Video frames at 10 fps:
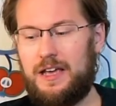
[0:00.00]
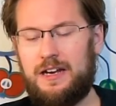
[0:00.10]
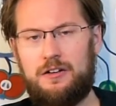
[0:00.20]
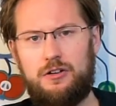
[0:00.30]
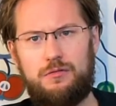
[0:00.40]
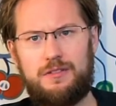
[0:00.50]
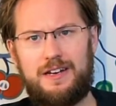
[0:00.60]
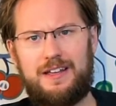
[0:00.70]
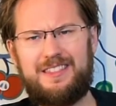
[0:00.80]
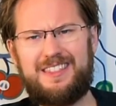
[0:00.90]
And I know
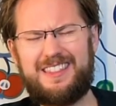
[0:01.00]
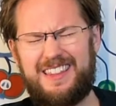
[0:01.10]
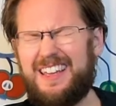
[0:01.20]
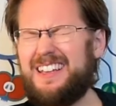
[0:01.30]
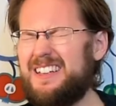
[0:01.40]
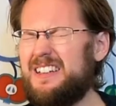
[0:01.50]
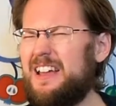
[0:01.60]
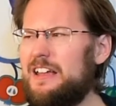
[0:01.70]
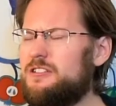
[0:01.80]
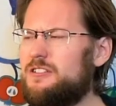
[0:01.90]
that I think
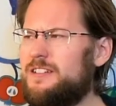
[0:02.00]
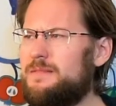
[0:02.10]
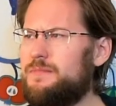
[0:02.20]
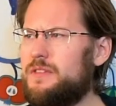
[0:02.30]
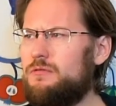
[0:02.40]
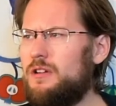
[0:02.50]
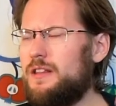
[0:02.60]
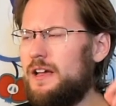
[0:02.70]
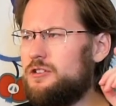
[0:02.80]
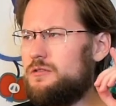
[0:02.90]
actually, or
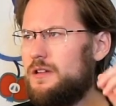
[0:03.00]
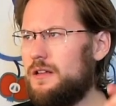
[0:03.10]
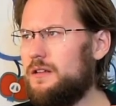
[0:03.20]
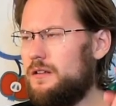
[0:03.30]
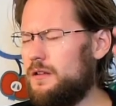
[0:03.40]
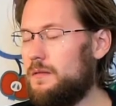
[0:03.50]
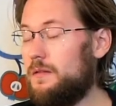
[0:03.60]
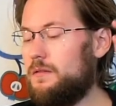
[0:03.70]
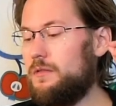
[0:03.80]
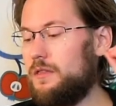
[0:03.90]
rather I shouldn't
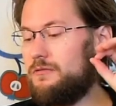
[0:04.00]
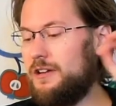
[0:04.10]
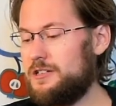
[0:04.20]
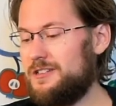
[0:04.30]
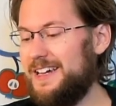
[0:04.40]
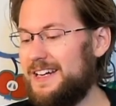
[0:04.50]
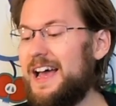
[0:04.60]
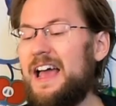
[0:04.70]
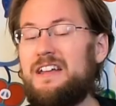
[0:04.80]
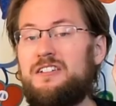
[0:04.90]
scratch
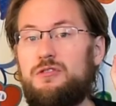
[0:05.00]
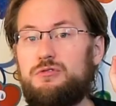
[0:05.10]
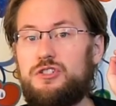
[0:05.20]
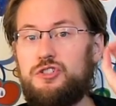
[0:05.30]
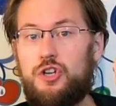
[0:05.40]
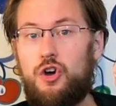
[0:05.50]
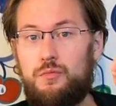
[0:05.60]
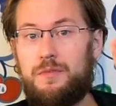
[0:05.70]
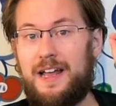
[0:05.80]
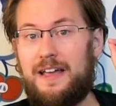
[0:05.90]
that, I don't
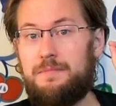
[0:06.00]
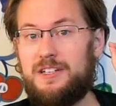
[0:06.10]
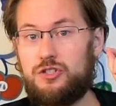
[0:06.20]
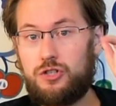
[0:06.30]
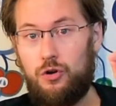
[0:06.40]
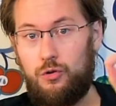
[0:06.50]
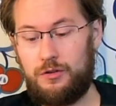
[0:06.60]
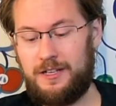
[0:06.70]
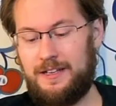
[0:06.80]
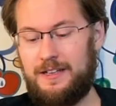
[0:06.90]
know, but I've been
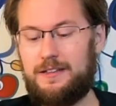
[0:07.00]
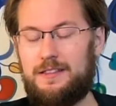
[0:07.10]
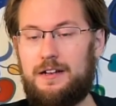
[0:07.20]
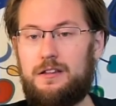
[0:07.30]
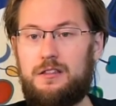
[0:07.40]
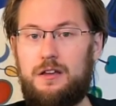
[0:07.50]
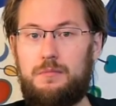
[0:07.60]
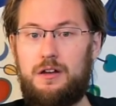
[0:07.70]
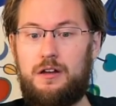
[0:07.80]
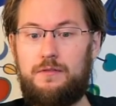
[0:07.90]
told that
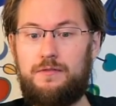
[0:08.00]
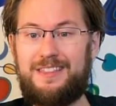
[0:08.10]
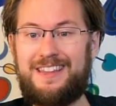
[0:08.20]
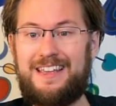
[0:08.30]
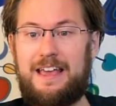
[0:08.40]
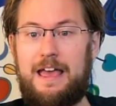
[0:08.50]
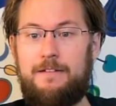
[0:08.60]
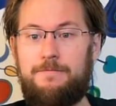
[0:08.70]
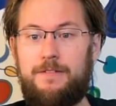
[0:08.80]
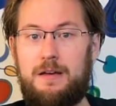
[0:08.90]
some of the
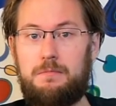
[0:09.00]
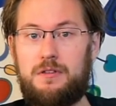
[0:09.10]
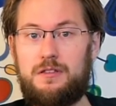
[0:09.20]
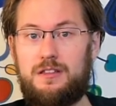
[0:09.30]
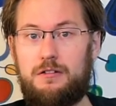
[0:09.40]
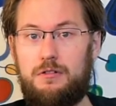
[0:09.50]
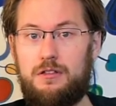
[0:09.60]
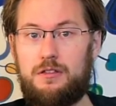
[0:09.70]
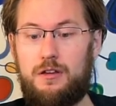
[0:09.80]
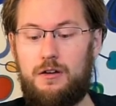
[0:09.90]
FM
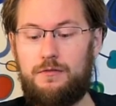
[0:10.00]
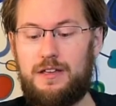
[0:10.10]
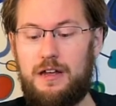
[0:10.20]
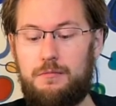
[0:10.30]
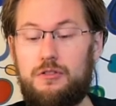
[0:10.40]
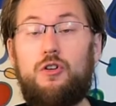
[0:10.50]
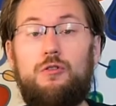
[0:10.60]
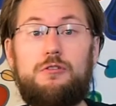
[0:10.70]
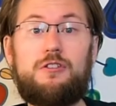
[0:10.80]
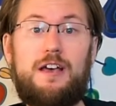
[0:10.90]
series of cameras
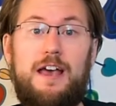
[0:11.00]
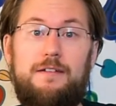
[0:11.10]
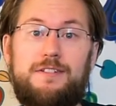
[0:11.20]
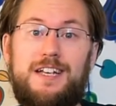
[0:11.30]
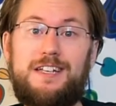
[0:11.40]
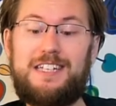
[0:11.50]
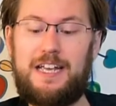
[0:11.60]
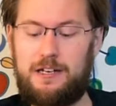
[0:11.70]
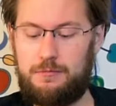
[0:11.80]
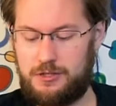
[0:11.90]
also have
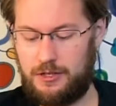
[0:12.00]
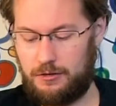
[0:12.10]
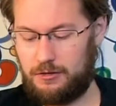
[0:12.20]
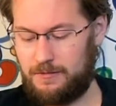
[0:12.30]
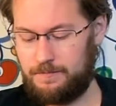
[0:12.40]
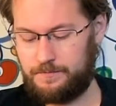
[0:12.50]
titanium shutters.